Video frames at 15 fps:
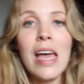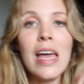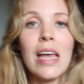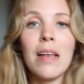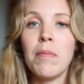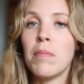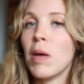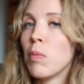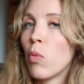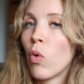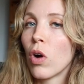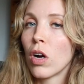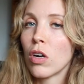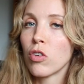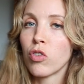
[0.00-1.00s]
in
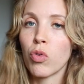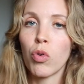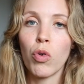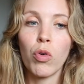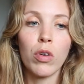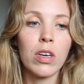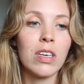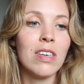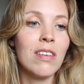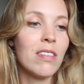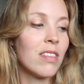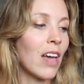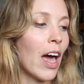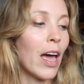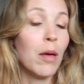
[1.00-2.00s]
memoirs or these
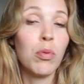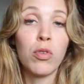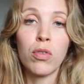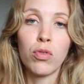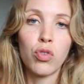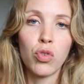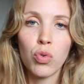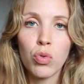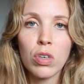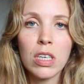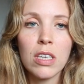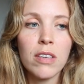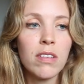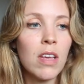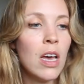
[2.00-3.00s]
types of
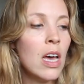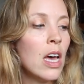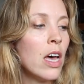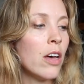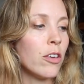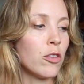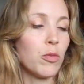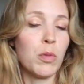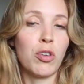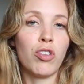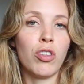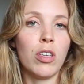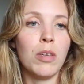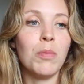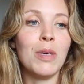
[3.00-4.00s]
stories,
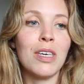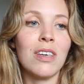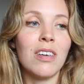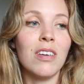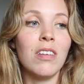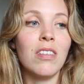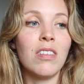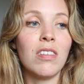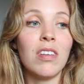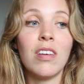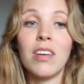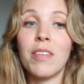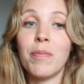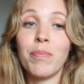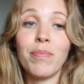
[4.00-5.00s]
especially because
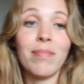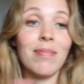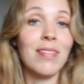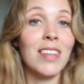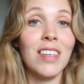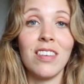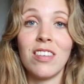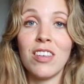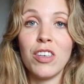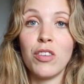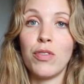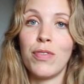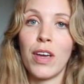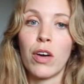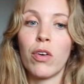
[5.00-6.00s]
this
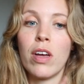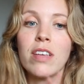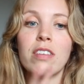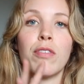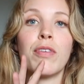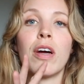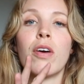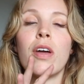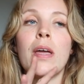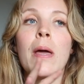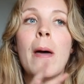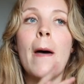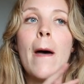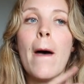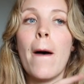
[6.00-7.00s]
is a very
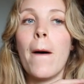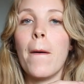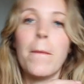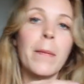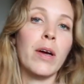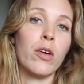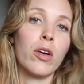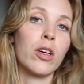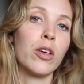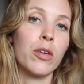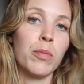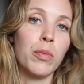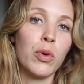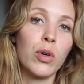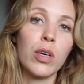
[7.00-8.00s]

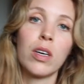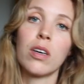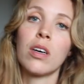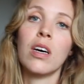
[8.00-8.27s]
American book.